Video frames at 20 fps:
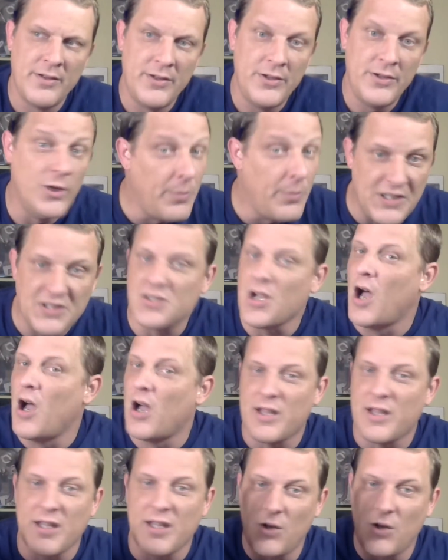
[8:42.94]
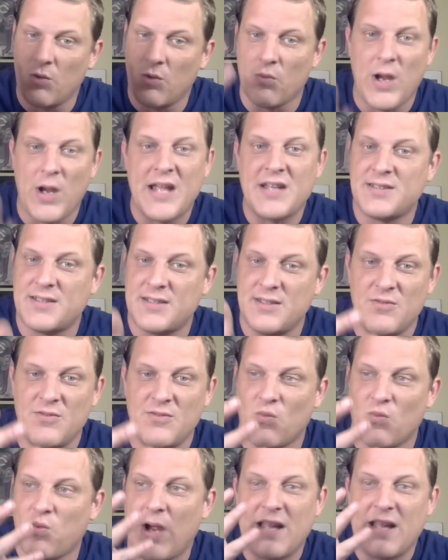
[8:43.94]
You'll be talking and rant,
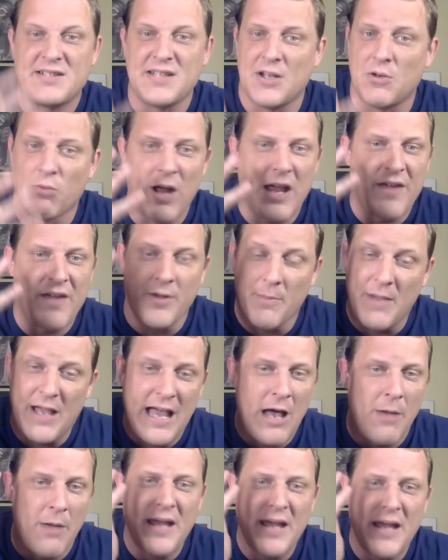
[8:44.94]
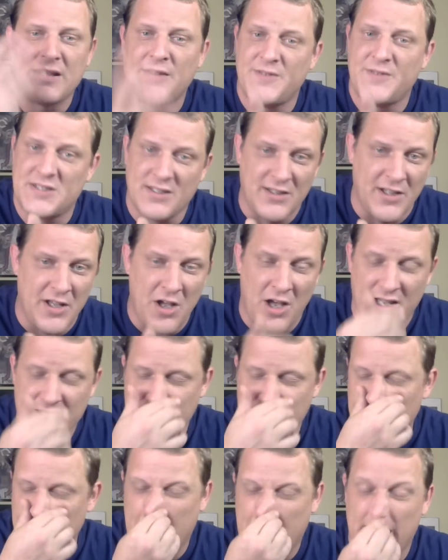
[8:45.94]
ranting and raving about how magnificently
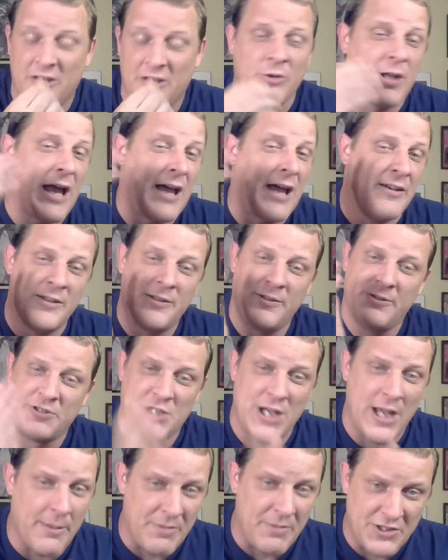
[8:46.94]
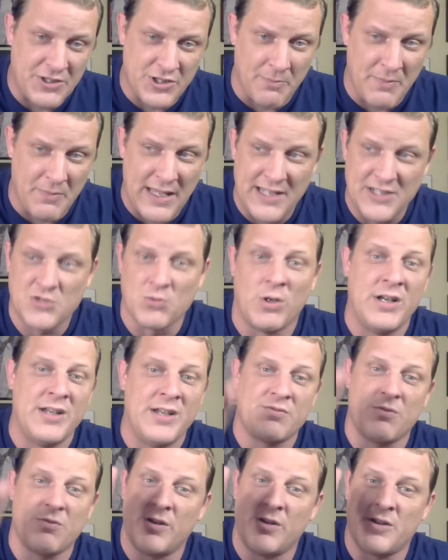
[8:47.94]
awesome the Intercontinental Championship match
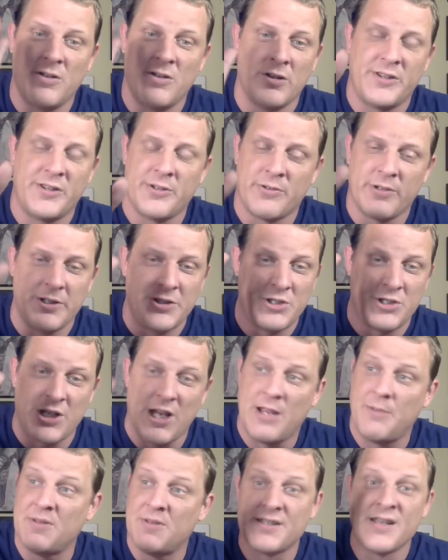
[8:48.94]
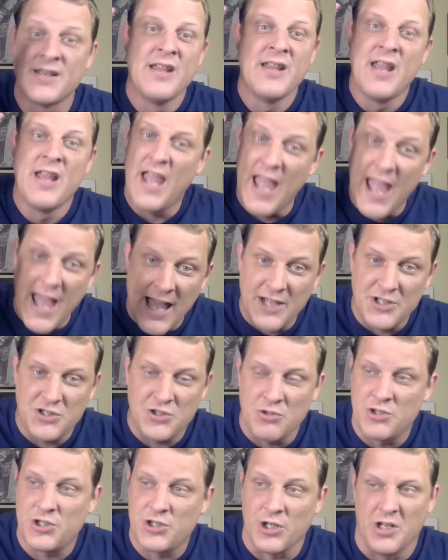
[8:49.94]
was with Gunther and Sheamus as
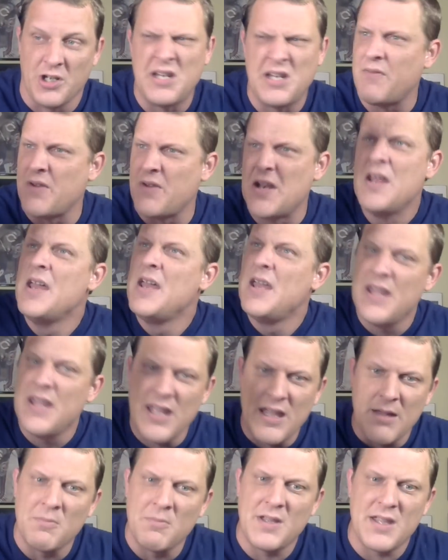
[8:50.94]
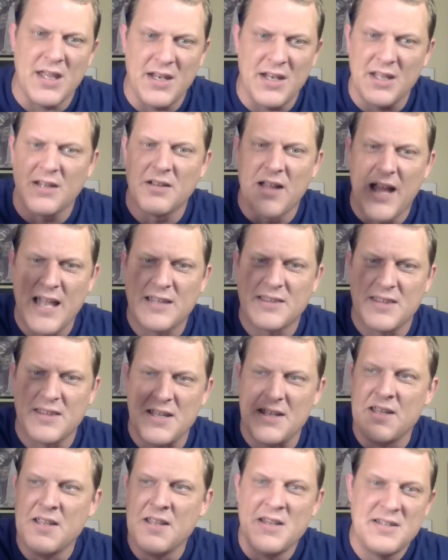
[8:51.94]
you should. Even him getting like
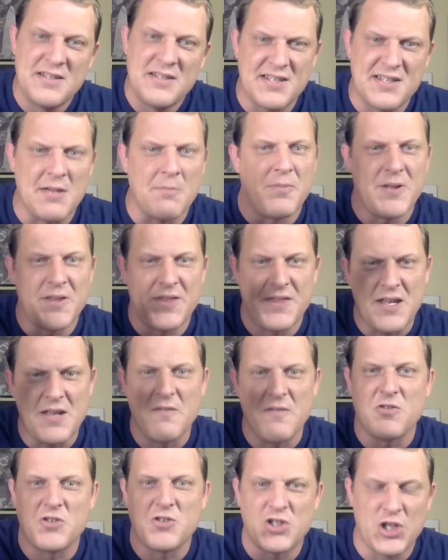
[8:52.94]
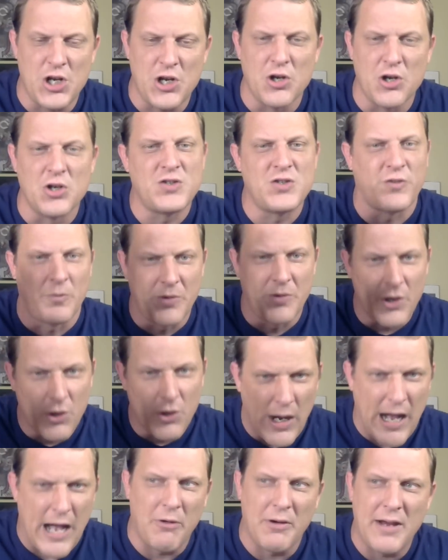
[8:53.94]
the sympathy cheers from the
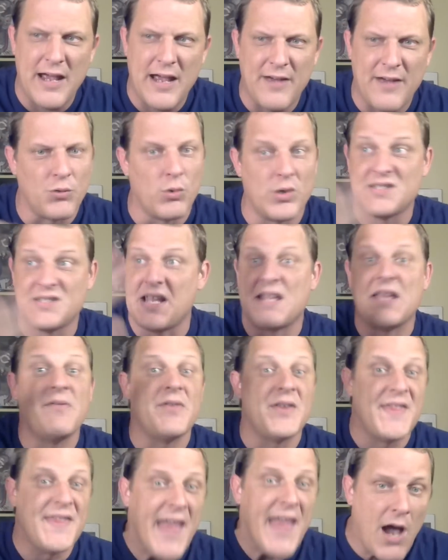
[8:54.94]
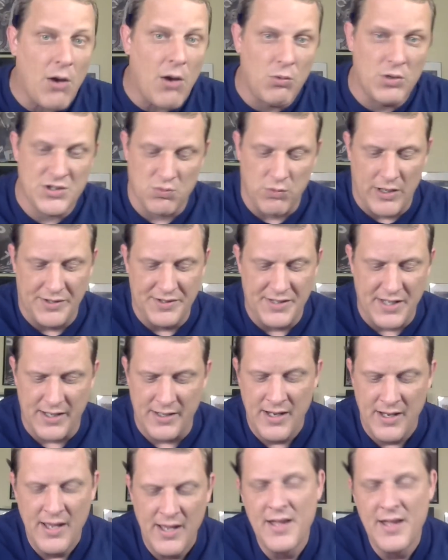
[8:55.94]
crowd afterwards, like even that was well done.